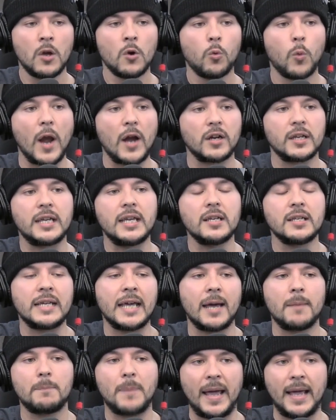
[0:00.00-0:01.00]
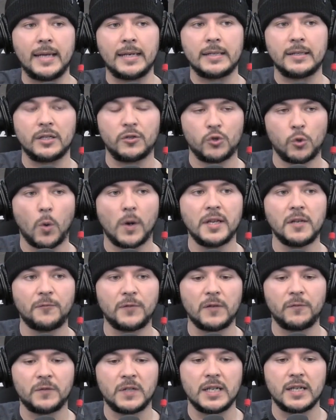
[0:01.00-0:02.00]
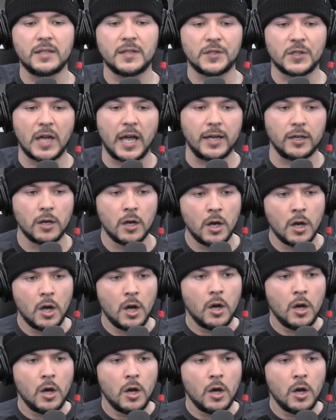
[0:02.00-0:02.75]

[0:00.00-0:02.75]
where he campaigned in 2015 saying,